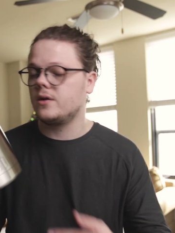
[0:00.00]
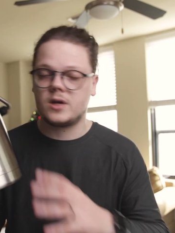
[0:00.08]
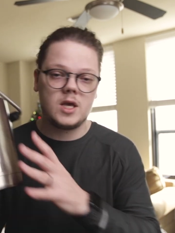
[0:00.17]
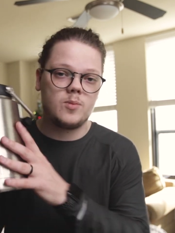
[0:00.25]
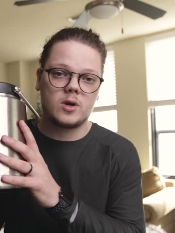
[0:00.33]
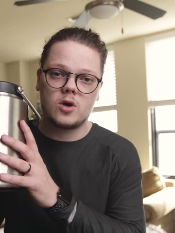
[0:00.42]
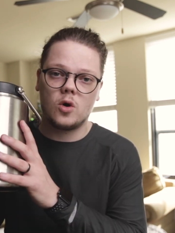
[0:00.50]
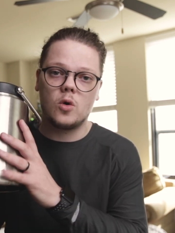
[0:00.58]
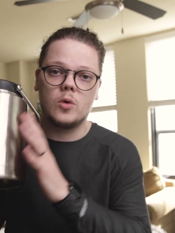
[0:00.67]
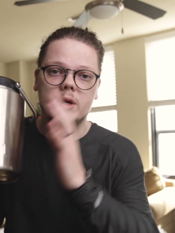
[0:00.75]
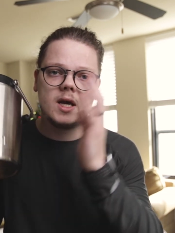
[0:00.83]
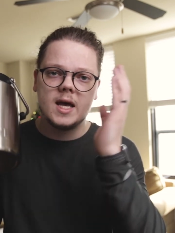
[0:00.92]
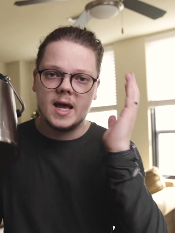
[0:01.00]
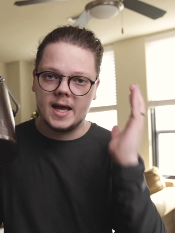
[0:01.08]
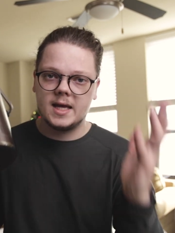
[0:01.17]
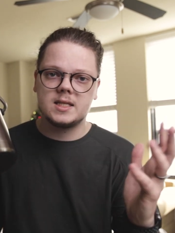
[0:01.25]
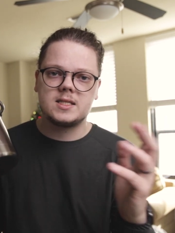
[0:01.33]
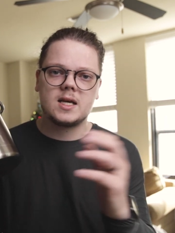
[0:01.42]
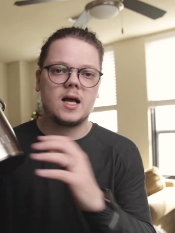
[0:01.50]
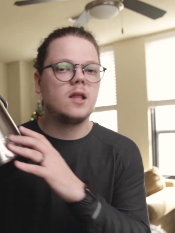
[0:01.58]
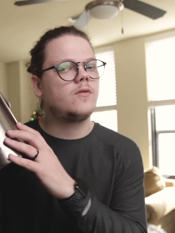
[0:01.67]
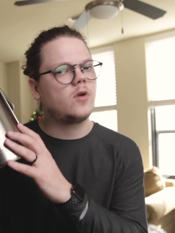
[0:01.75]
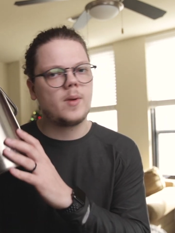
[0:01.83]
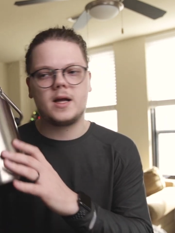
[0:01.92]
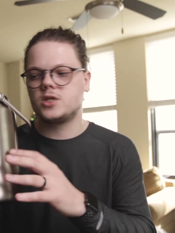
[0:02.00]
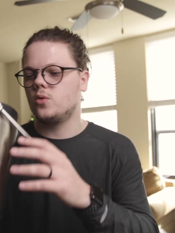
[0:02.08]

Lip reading: It'll keep it cold and solid for about